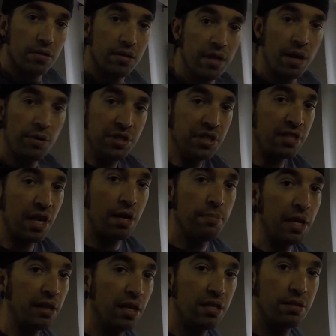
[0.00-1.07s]
And now we just got to
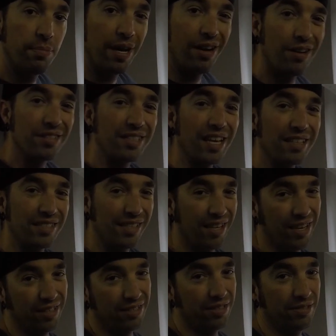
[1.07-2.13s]
make the engine bay all sexy like.